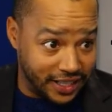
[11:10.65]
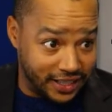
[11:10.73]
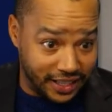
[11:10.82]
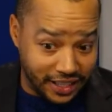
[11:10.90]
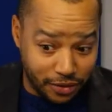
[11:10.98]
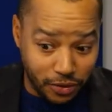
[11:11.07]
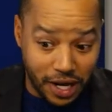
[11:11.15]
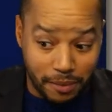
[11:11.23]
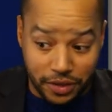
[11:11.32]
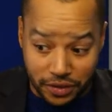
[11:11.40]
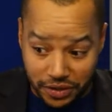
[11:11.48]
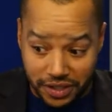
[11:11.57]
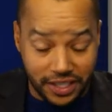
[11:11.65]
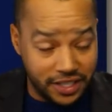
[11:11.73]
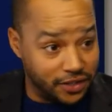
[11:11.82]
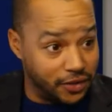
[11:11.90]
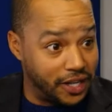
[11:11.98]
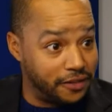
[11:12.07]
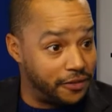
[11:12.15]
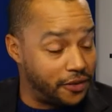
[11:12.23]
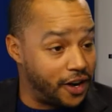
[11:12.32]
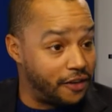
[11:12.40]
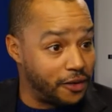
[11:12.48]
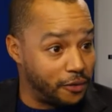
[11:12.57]
I think equal opportunity is great
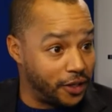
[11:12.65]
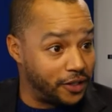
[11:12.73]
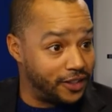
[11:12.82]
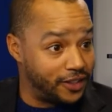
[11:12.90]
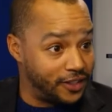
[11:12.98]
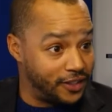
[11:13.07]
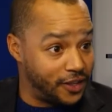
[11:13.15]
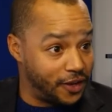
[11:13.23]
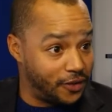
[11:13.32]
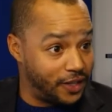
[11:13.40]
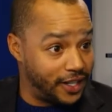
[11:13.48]
for everyone, you know?